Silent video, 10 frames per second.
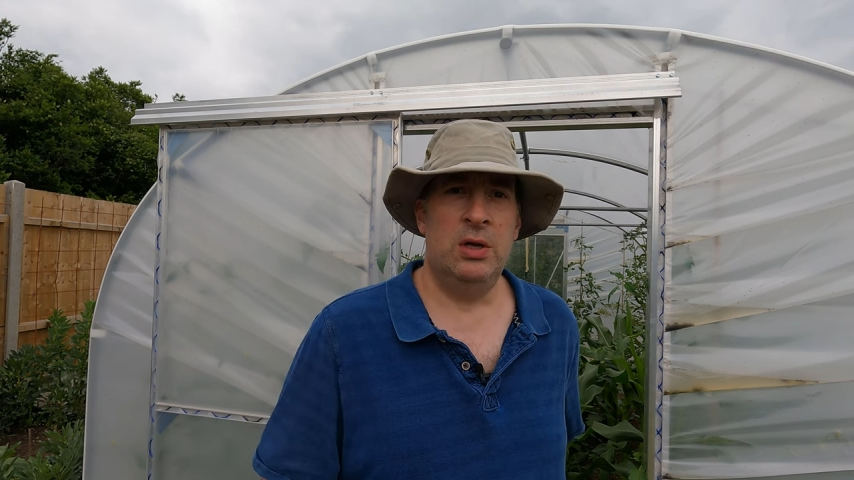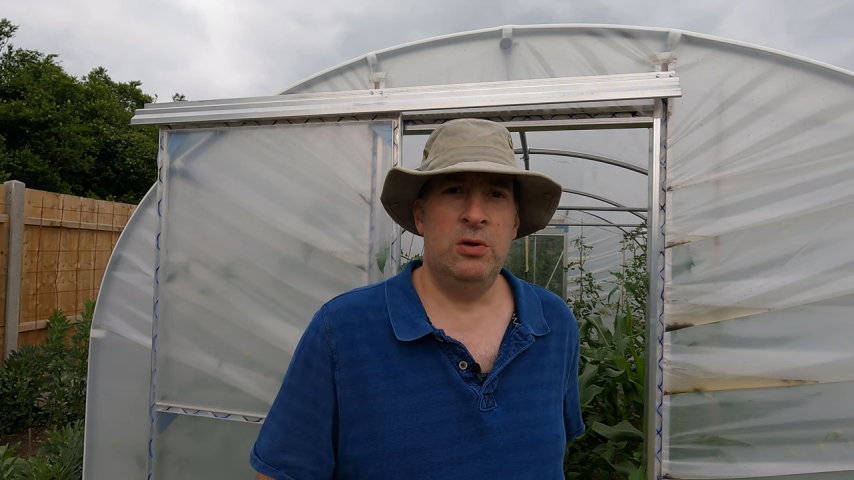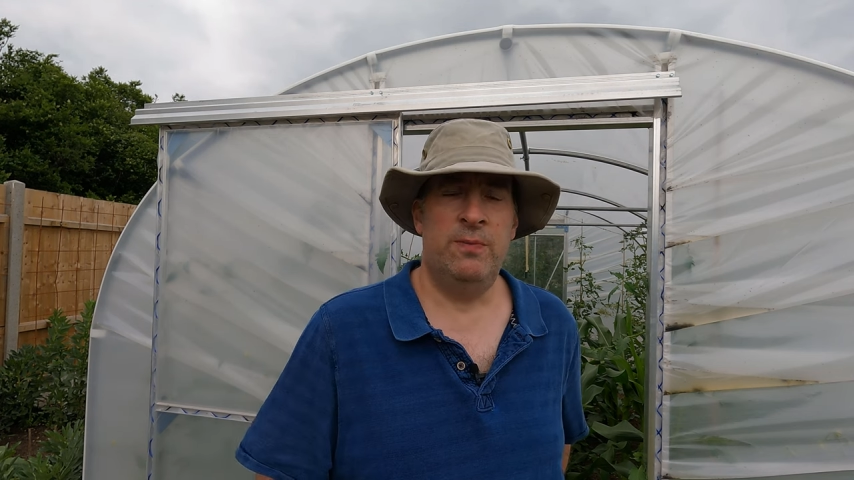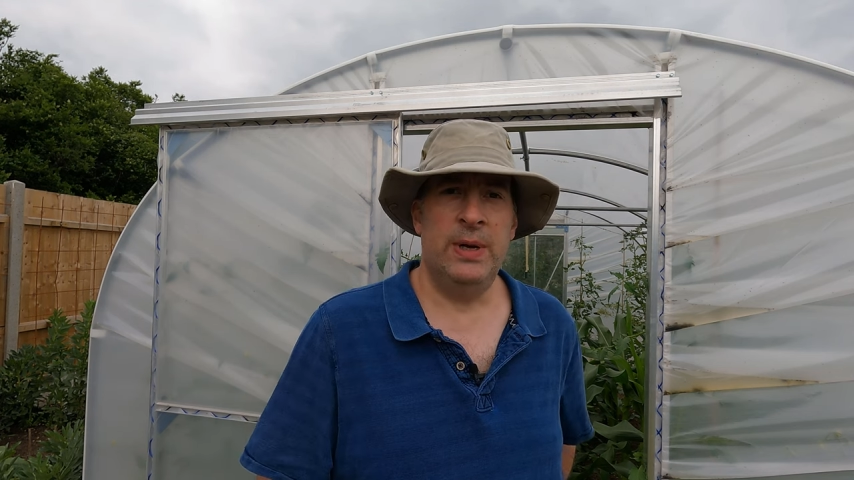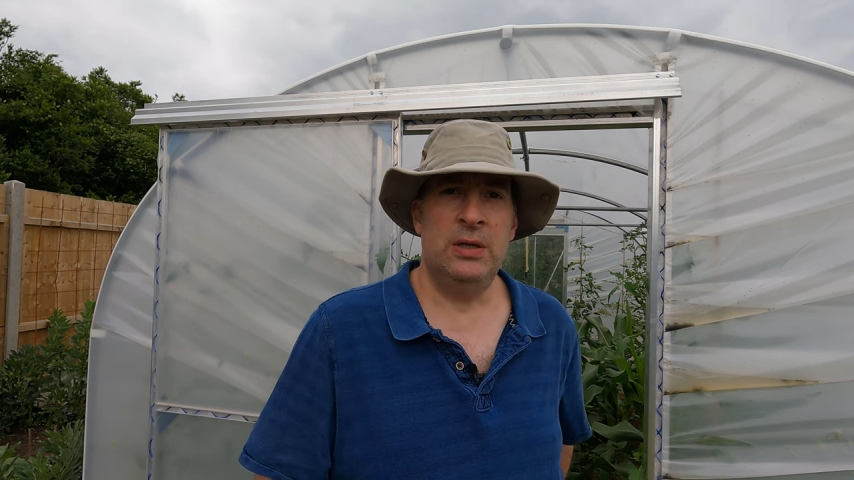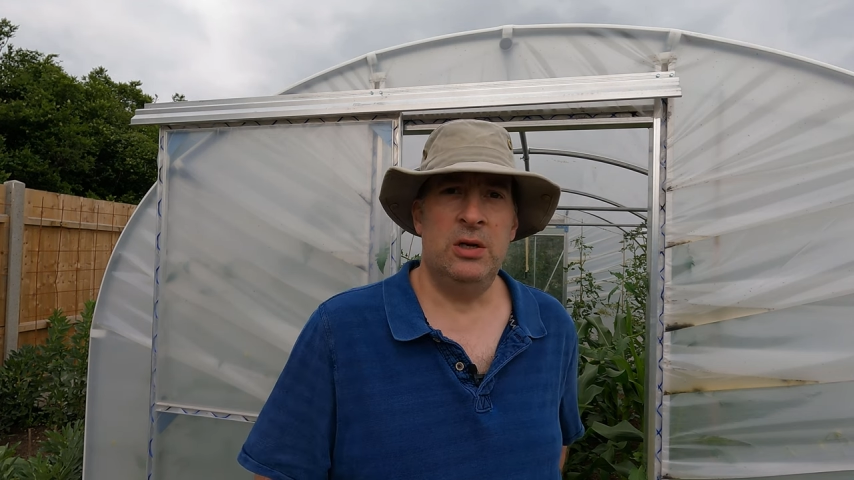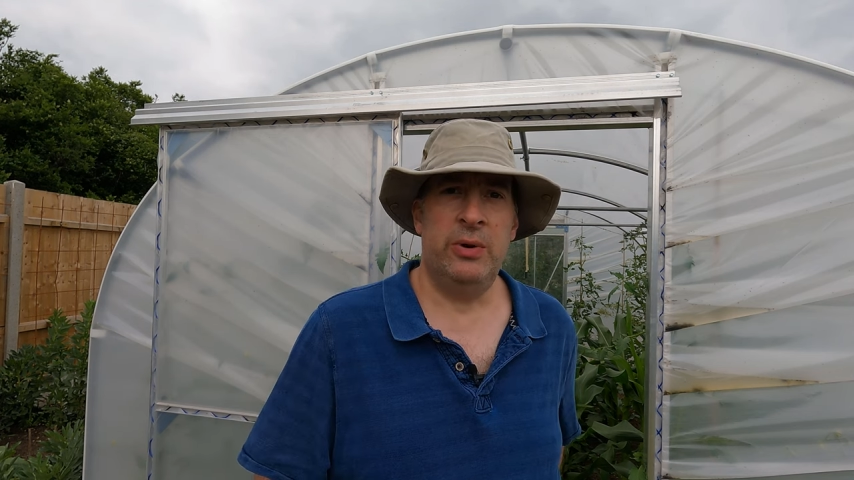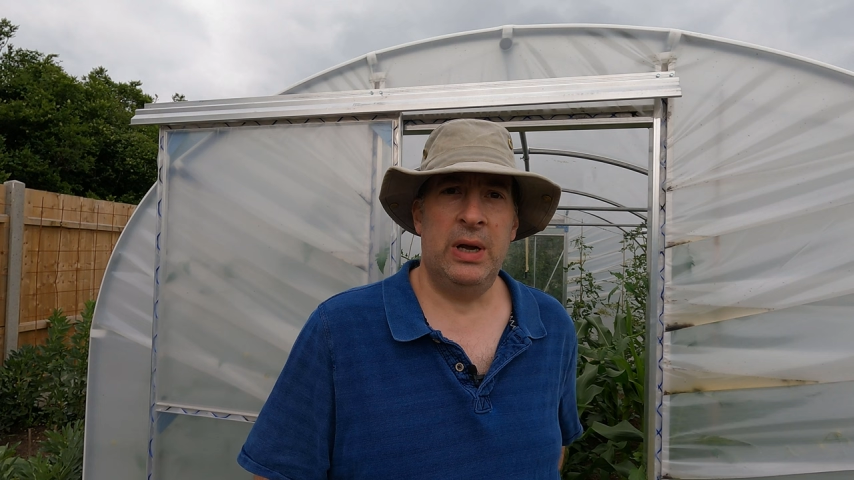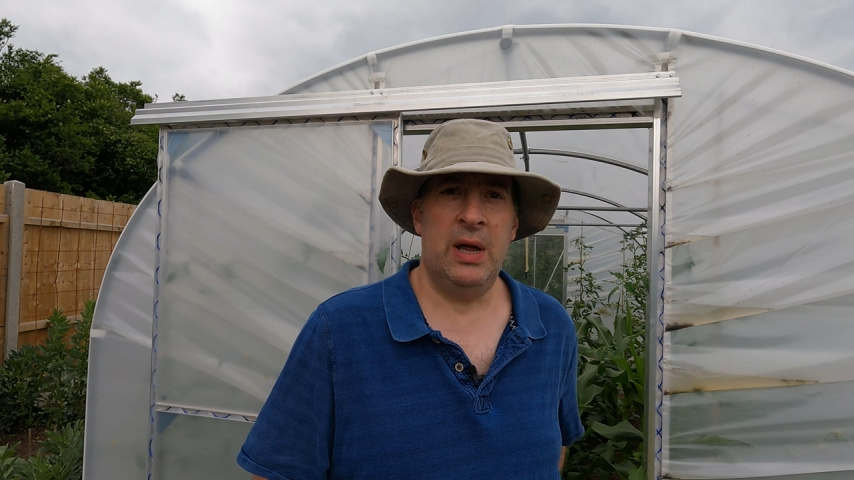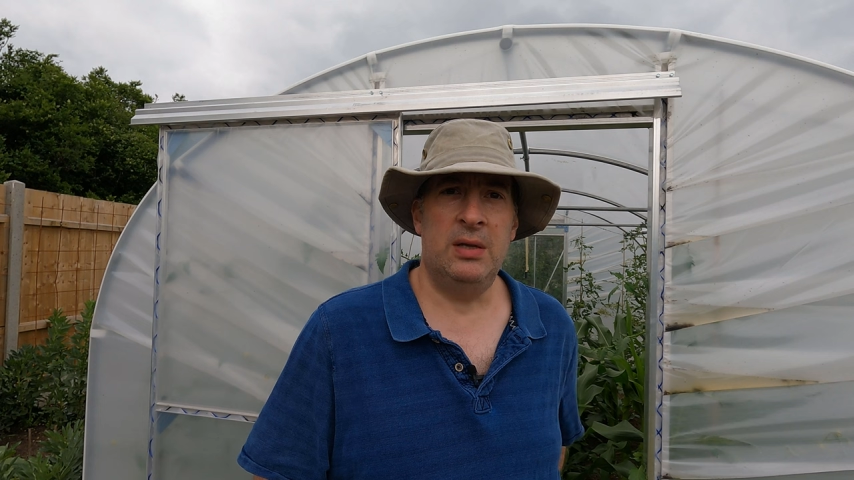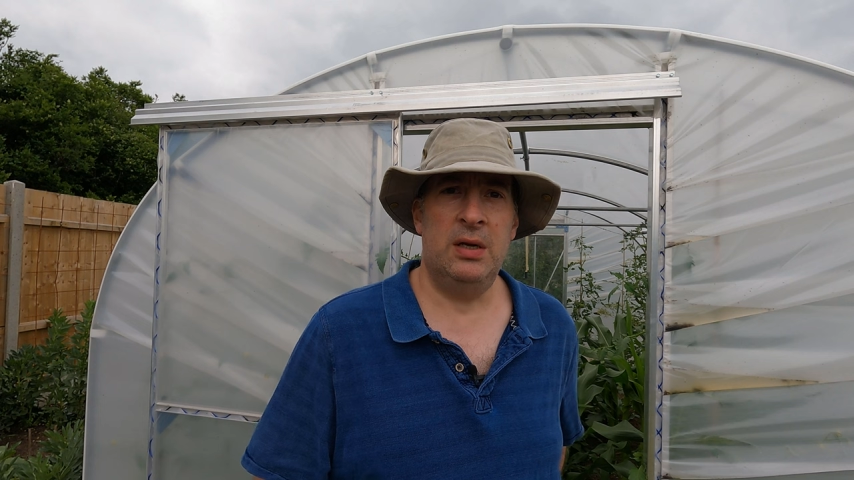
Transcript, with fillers: you've been doing it,